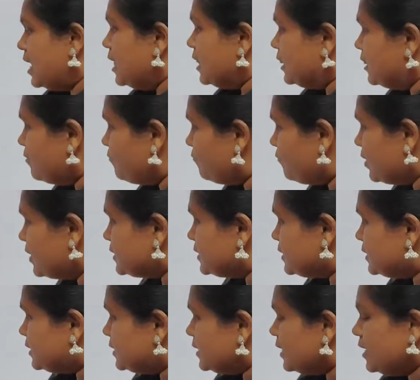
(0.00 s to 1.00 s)
The first
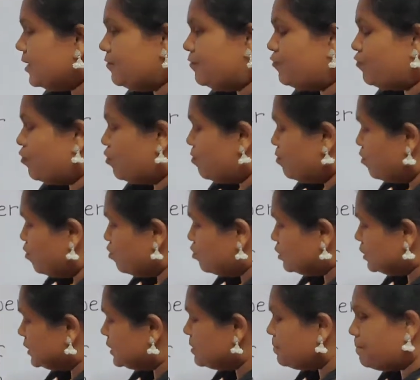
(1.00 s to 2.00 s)
and
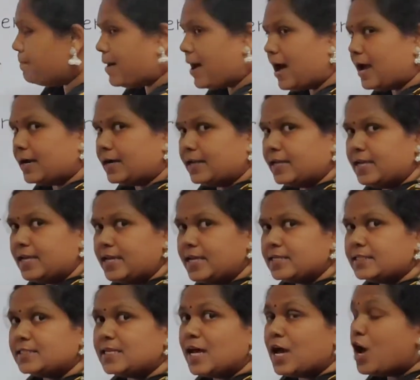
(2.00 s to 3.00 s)
foremost part
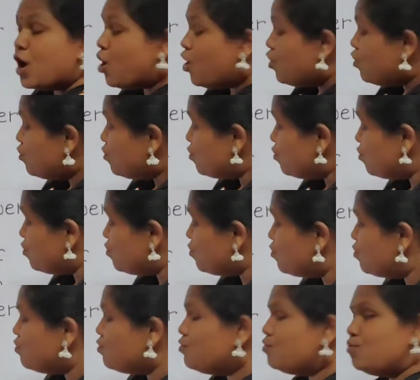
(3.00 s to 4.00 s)
is
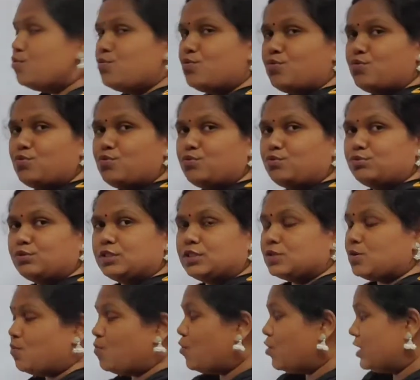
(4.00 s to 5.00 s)
root.
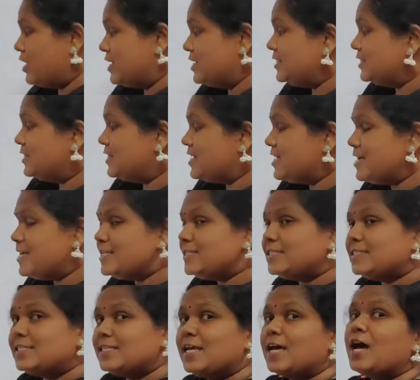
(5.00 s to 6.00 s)
What is
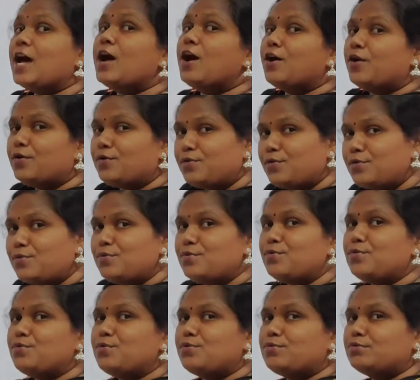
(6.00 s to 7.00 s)
this?
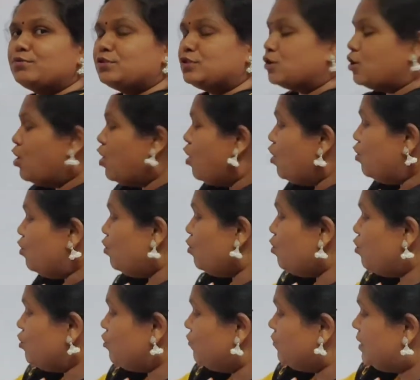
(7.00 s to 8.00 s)
Root.
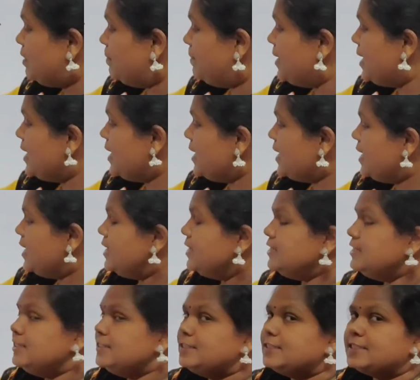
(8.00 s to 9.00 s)
Root will be
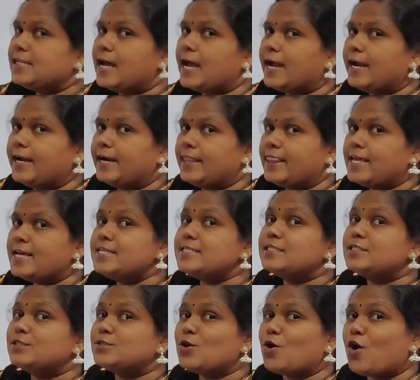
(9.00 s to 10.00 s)
inside the
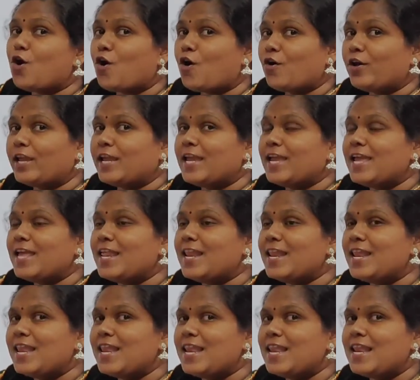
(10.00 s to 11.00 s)
soil.
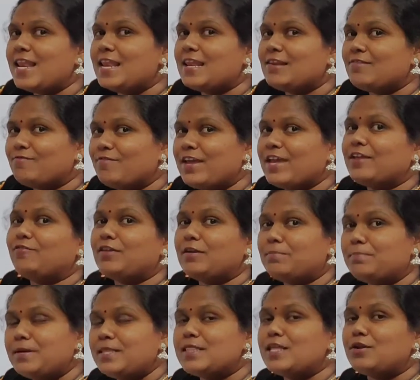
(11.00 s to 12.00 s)
Where will
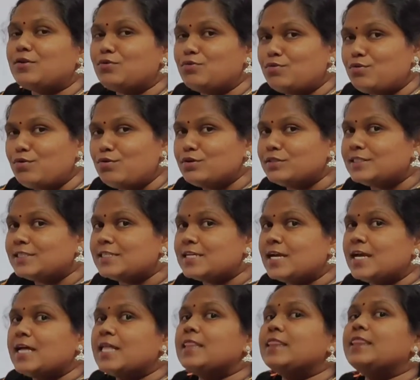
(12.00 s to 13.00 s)
be the roots?
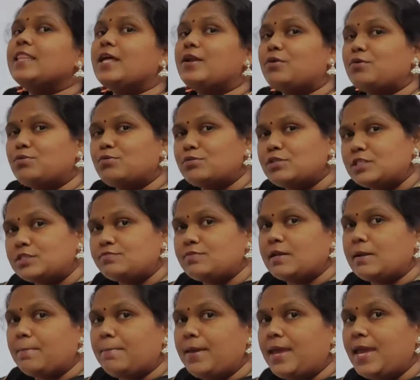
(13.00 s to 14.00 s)
The roots
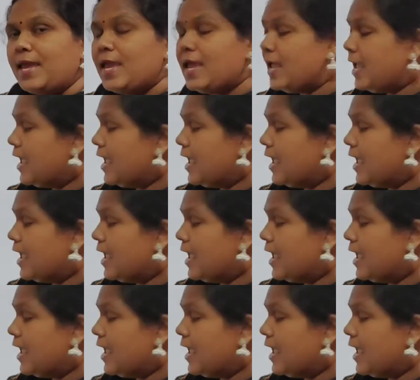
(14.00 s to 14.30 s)
will be